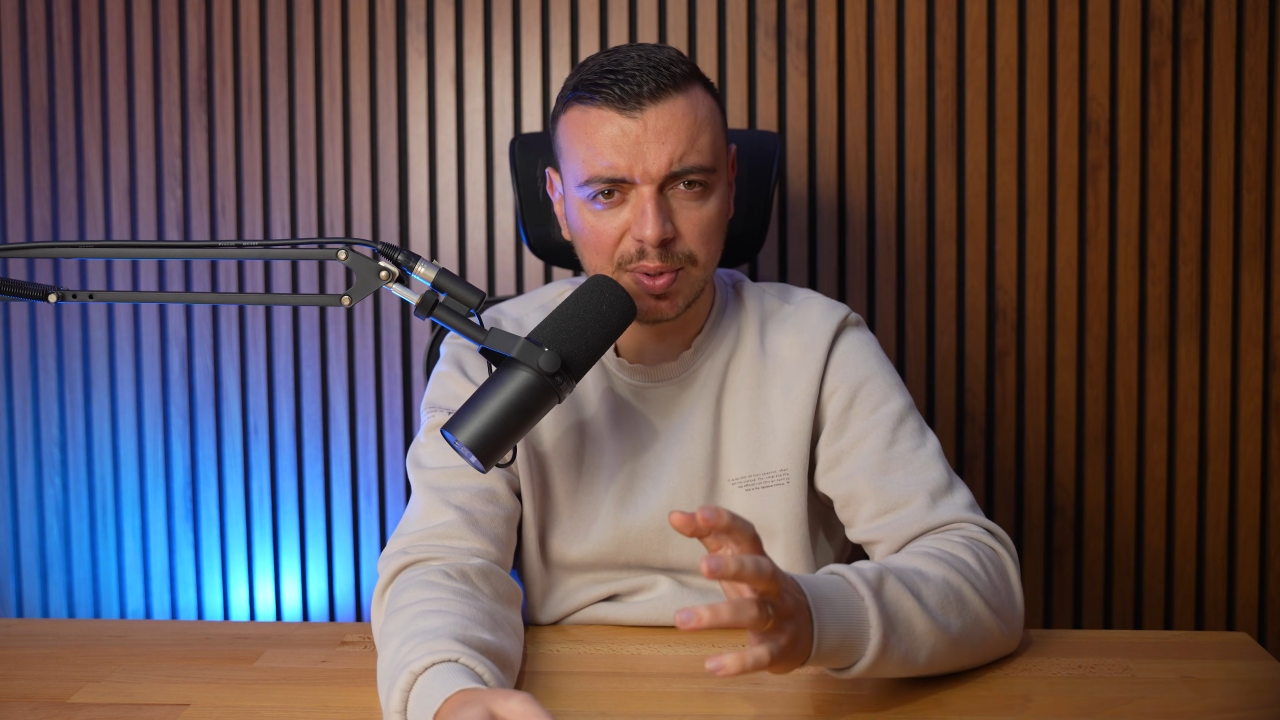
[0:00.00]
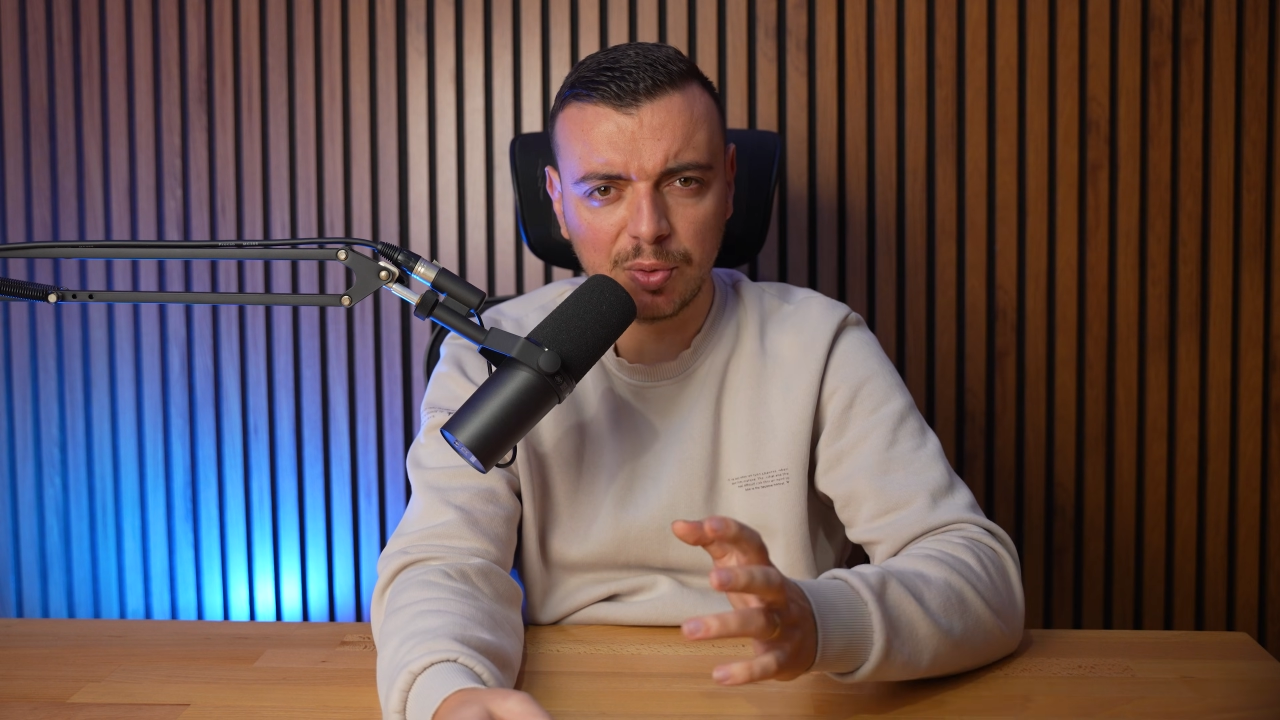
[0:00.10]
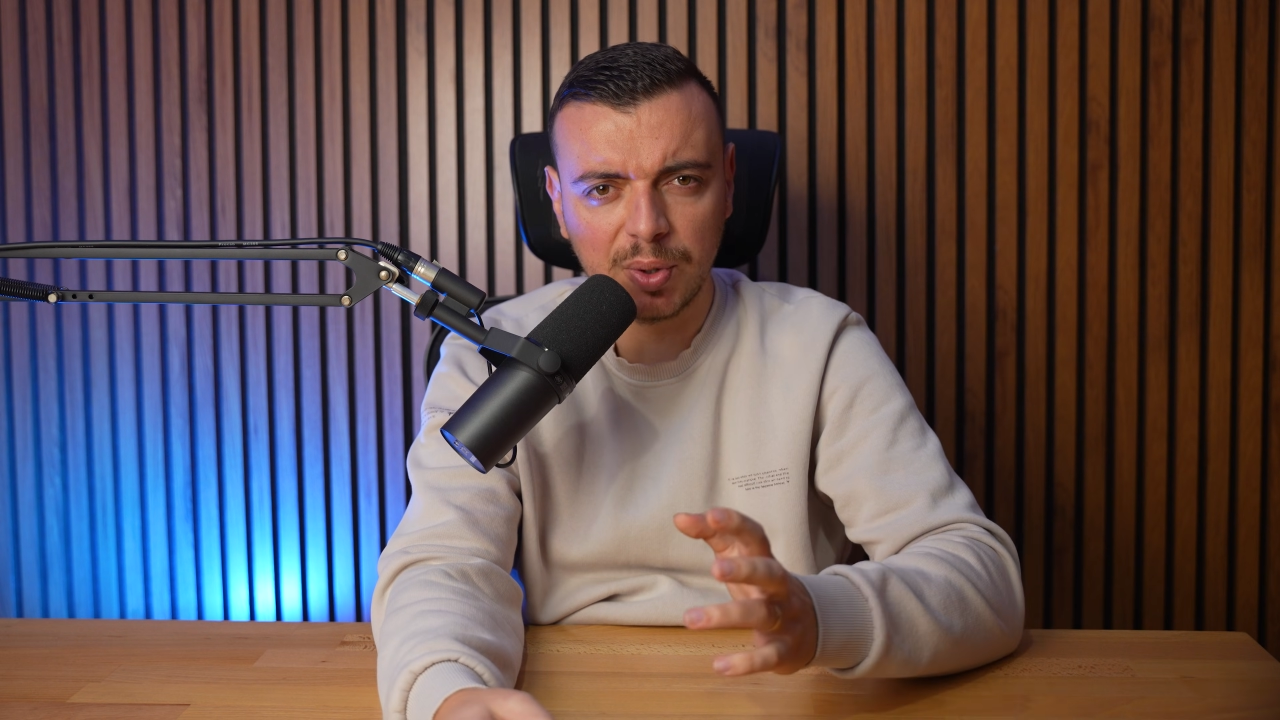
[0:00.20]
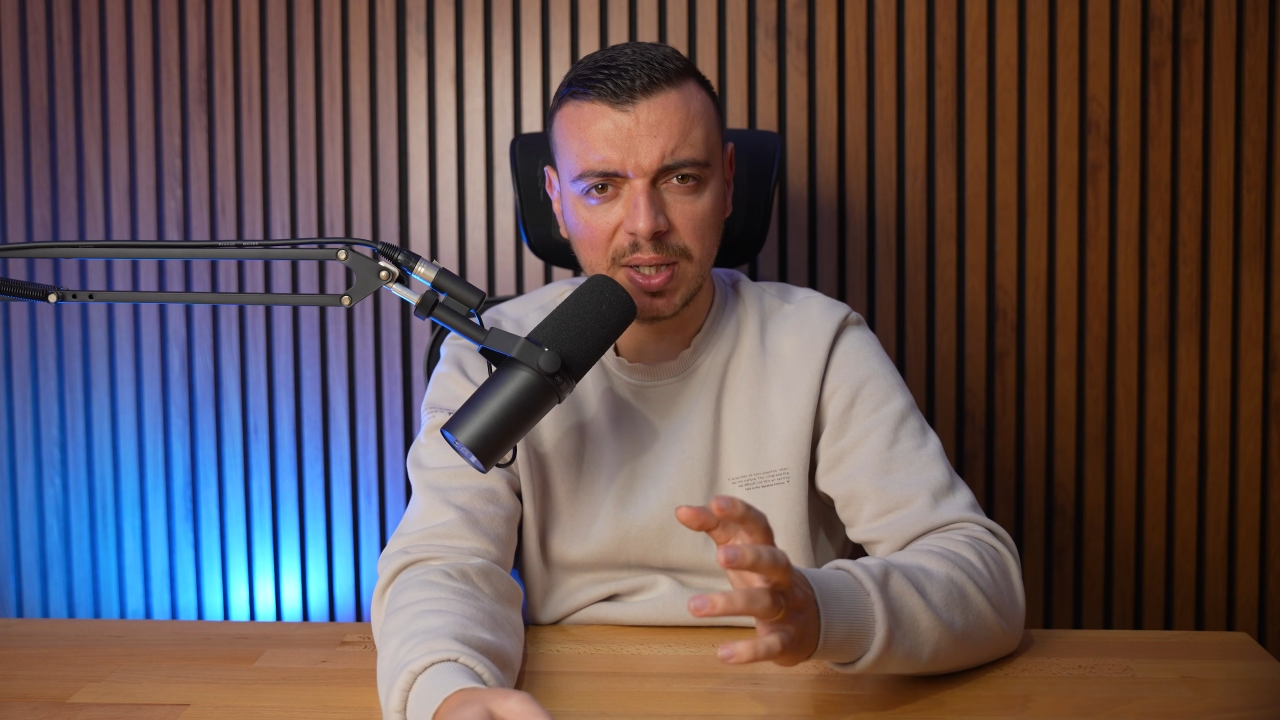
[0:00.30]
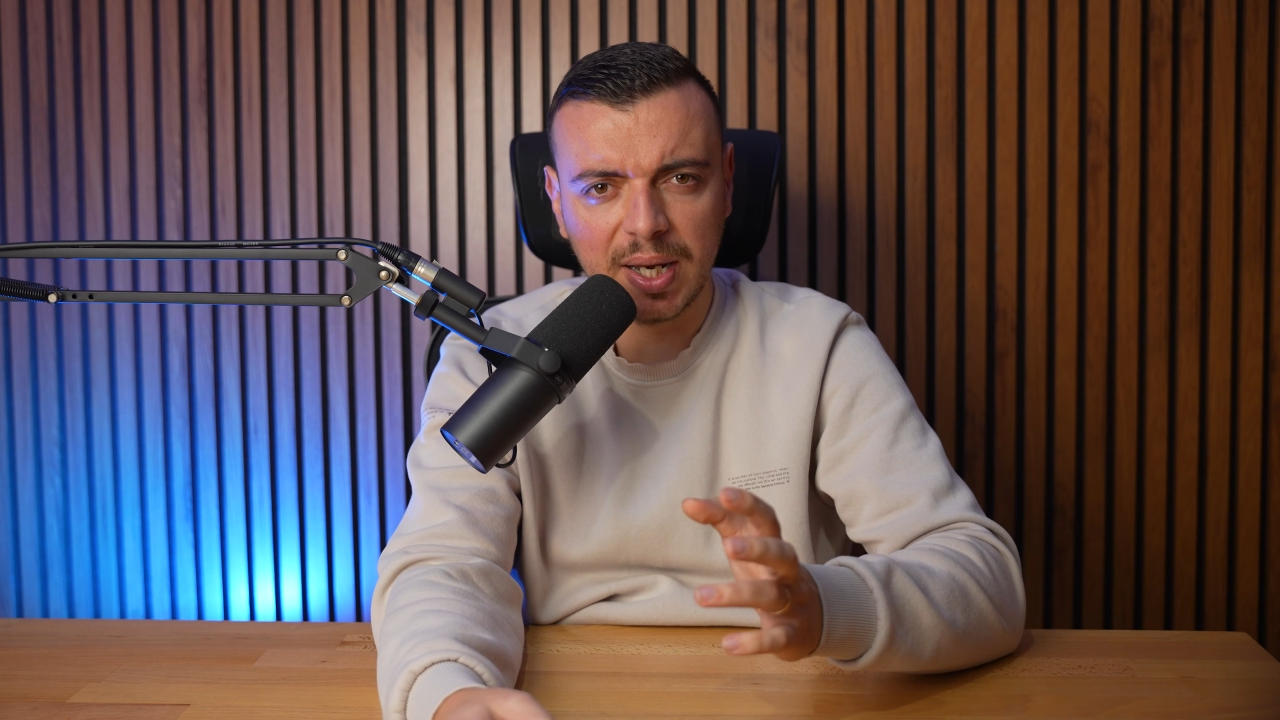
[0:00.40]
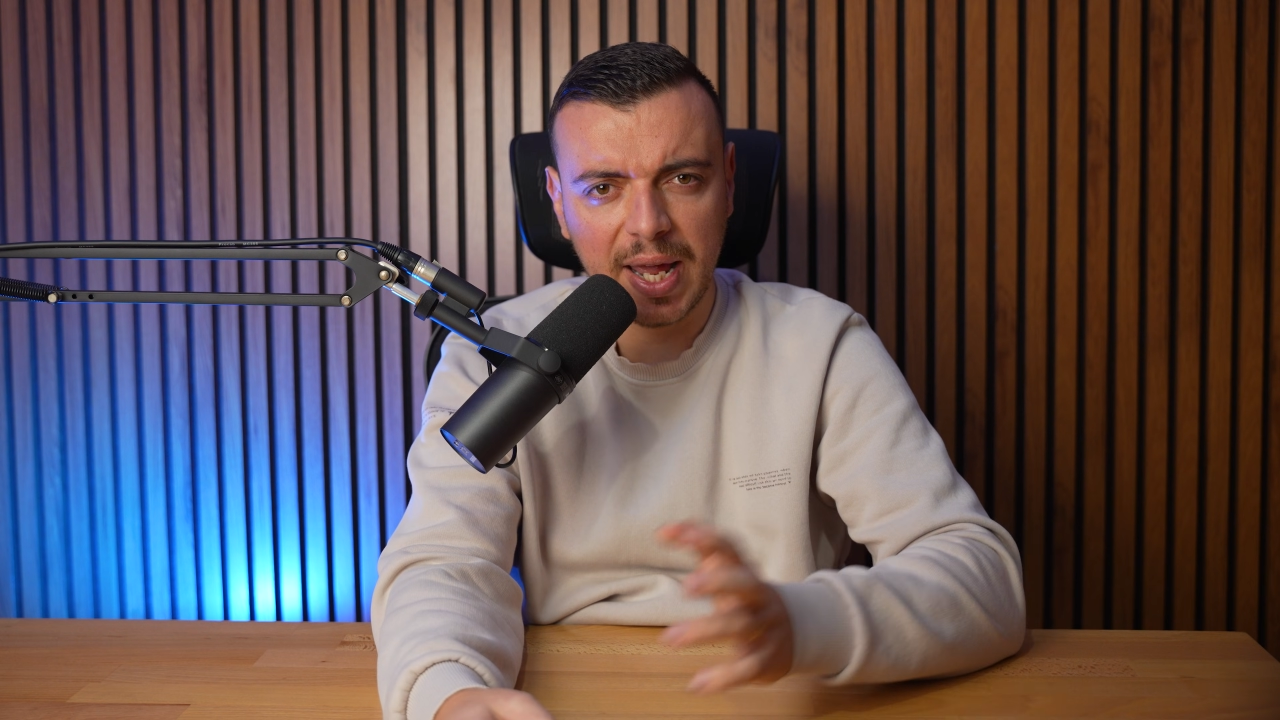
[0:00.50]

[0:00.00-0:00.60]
between